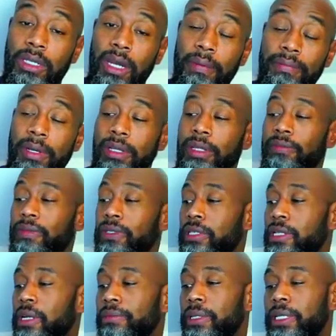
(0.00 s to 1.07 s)
I barely even
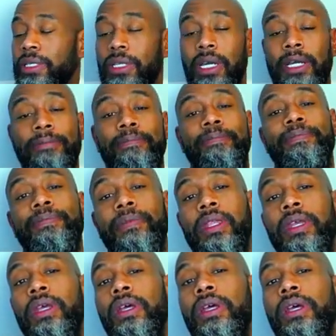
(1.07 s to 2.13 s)
slept last night.
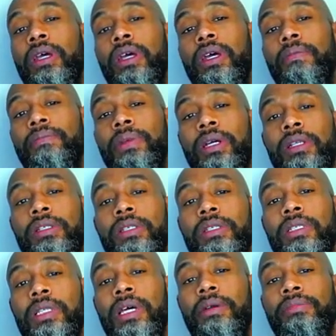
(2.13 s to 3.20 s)
I barely
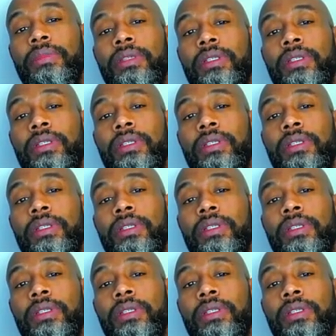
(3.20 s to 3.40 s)
slept.